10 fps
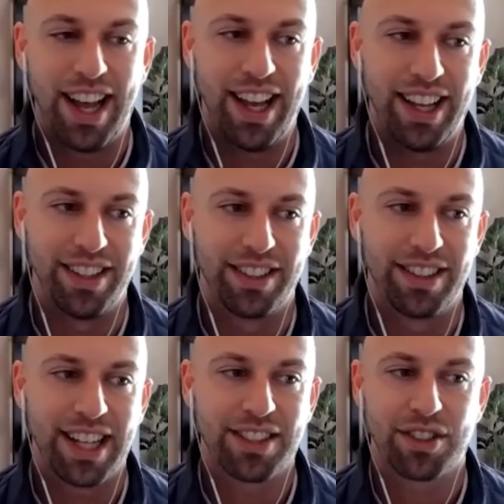And
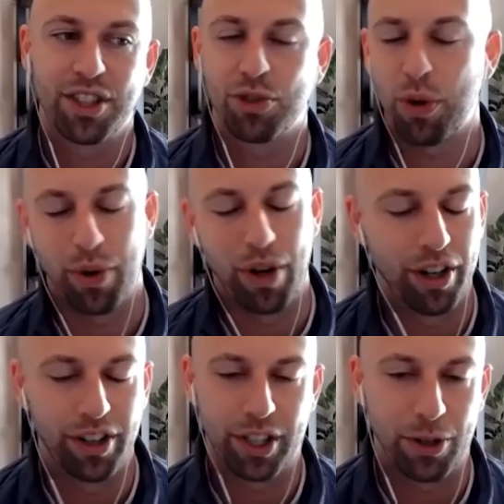that's just where we
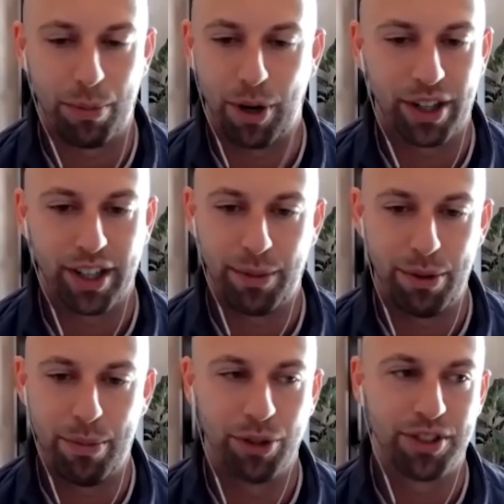are in the current market. I
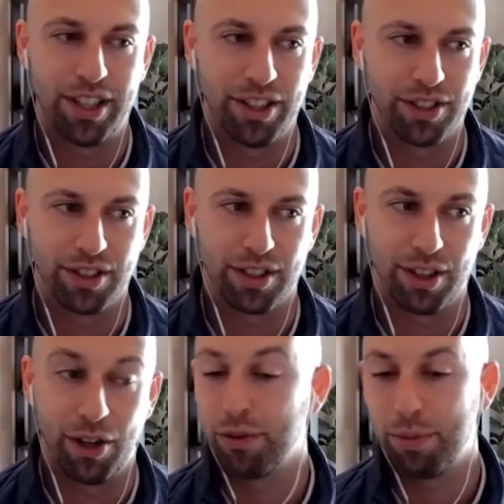mean, most deals
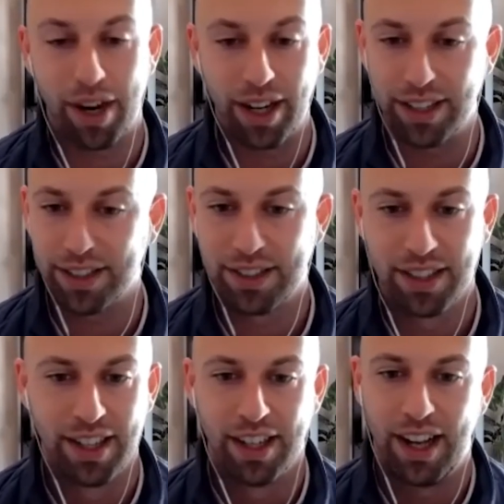are overpriced
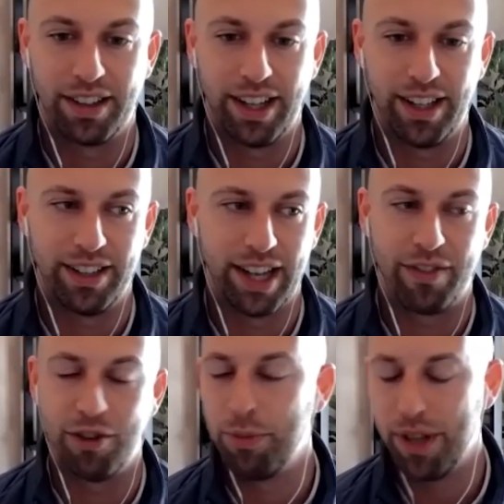they
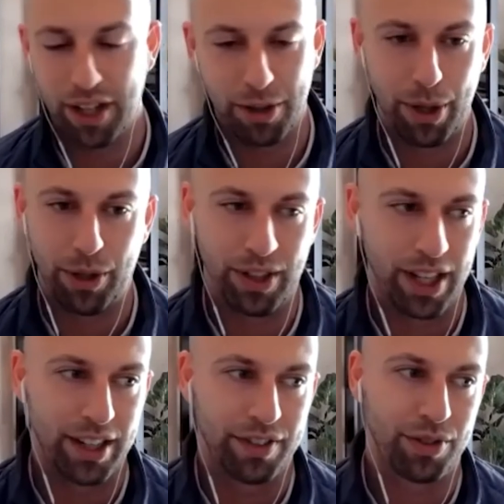have no meat on the bone
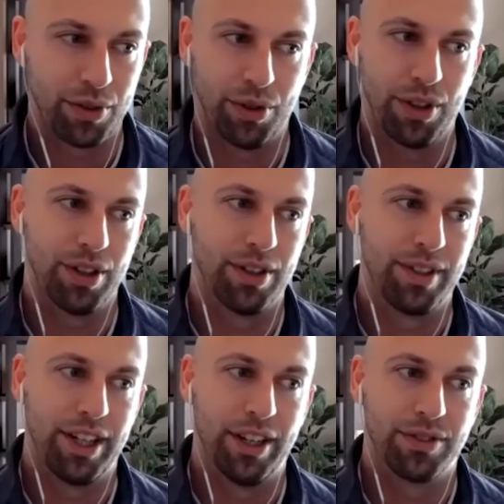left or
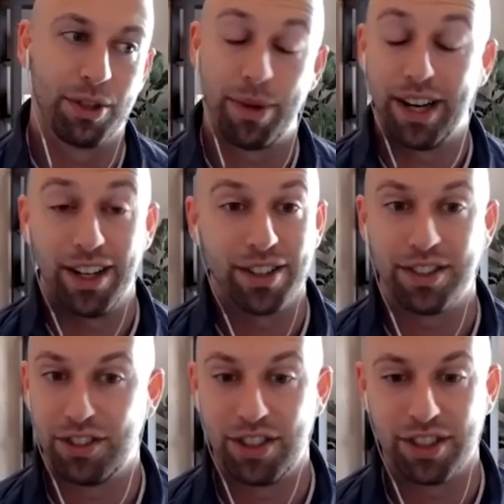you know somebody else
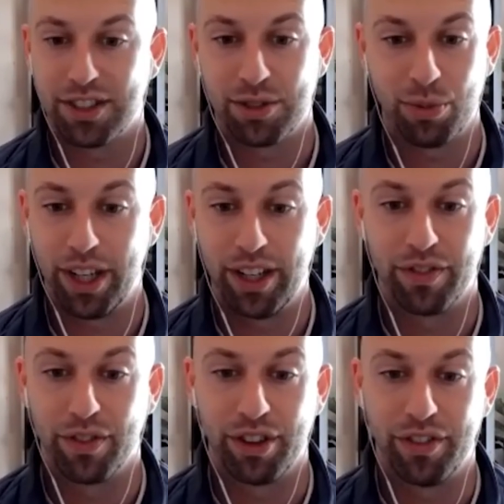is just swinging
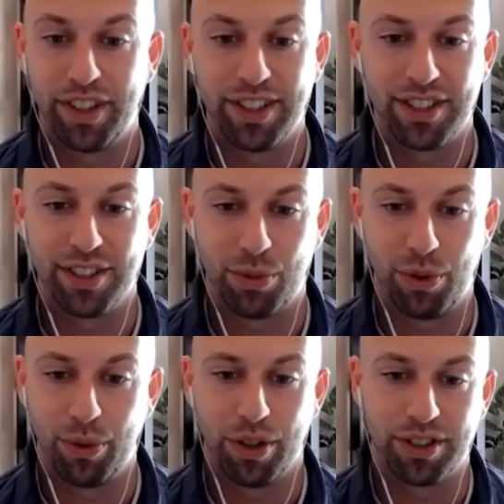for the fences
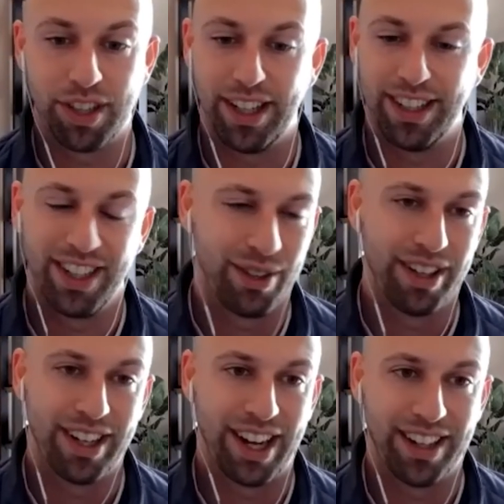when we're saying you know
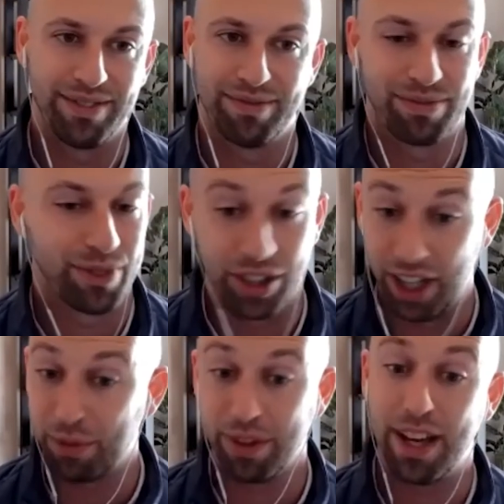what i good
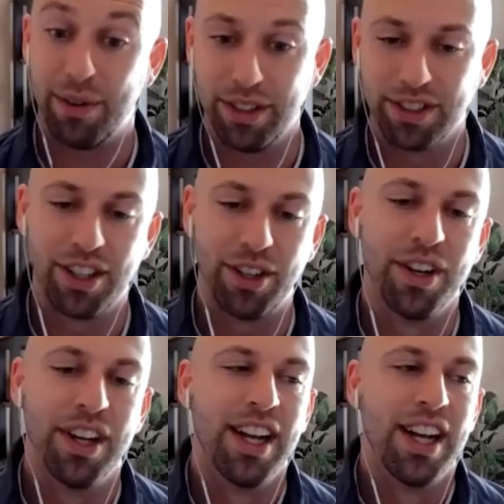luck with that one
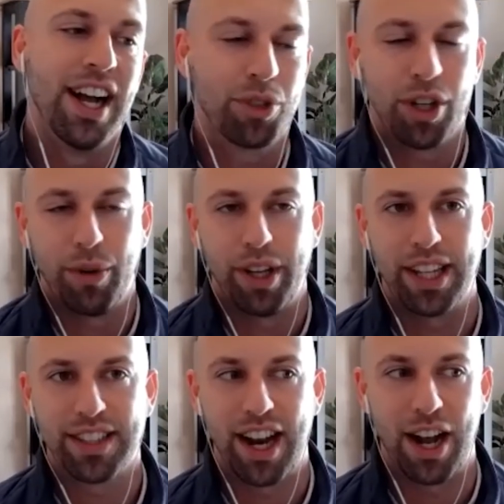so yeah so anyway
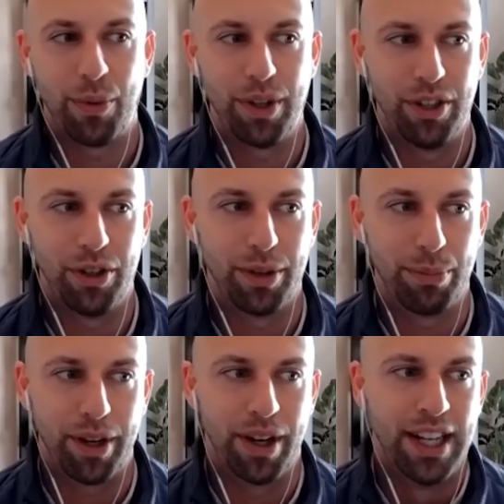that's kind of how we do it
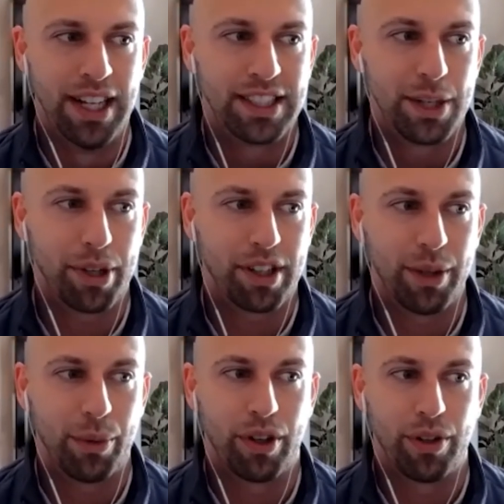but
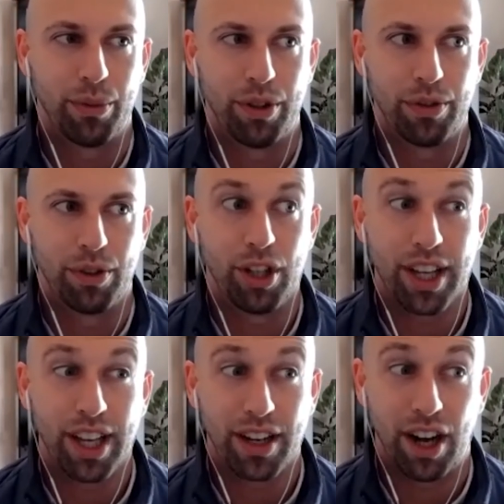typically we'll we'll
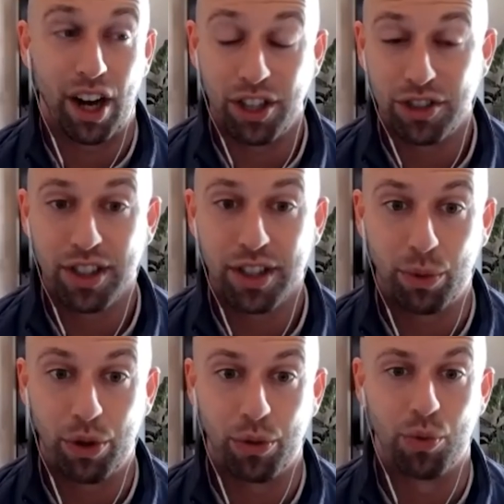look at 100
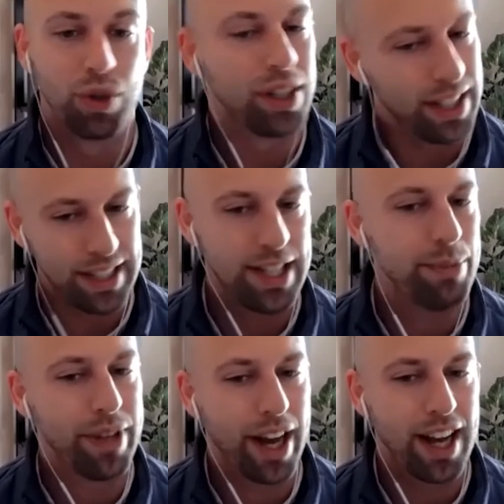we'll really
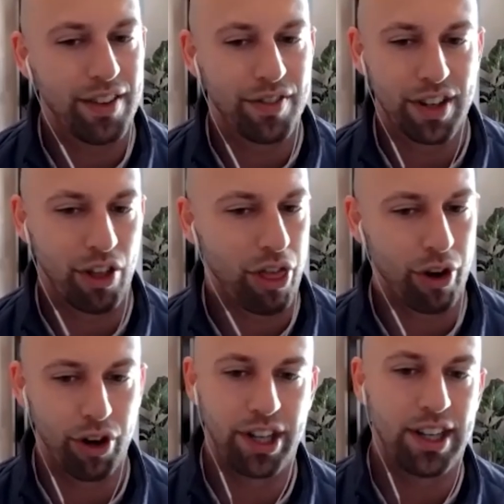deep dive into
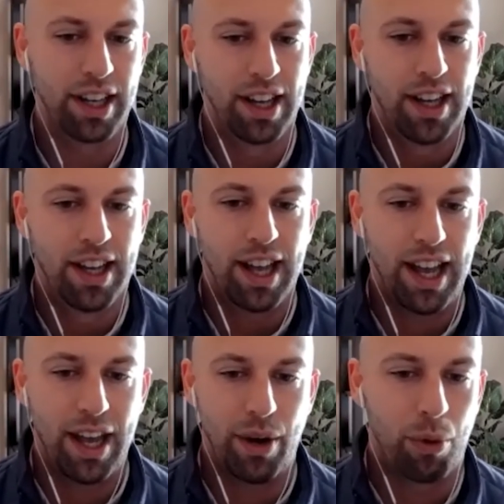30
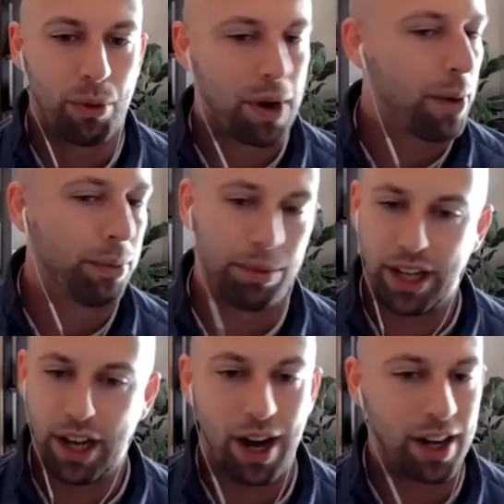and we'll
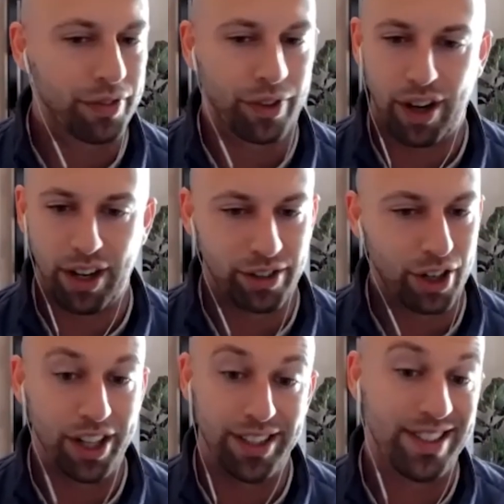probably offer on
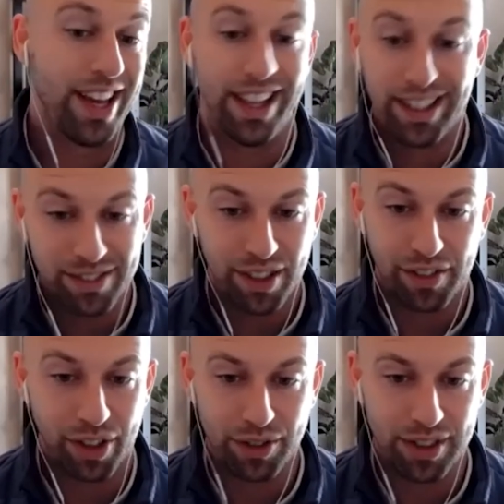call it 10
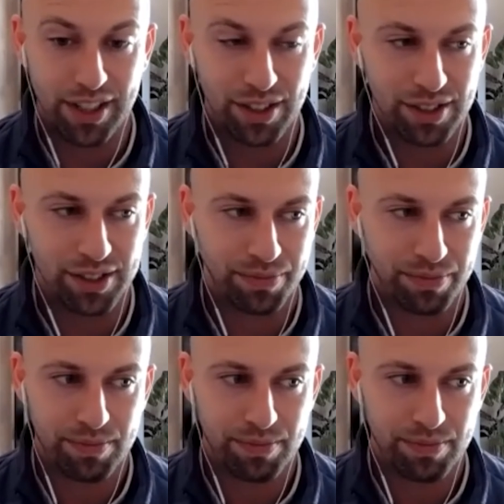of those deals